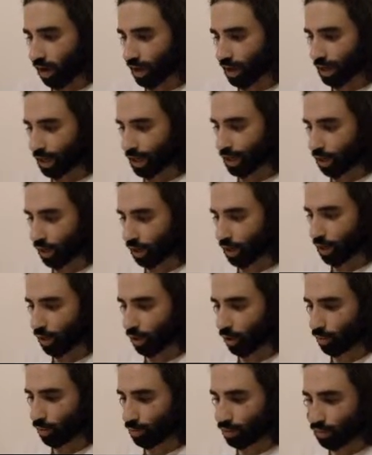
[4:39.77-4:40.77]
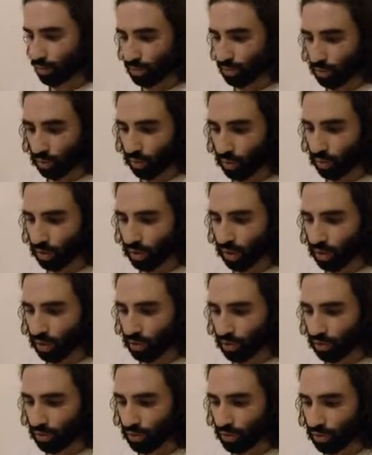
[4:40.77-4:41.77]
I cannot help you, nor
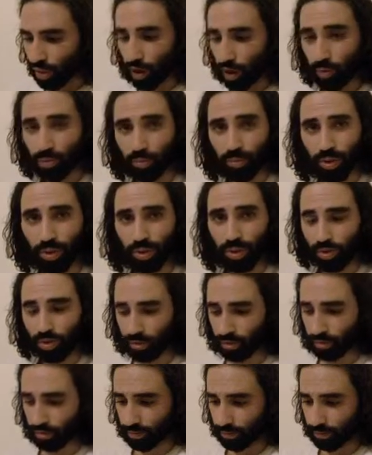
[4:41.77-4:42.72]
can you help me.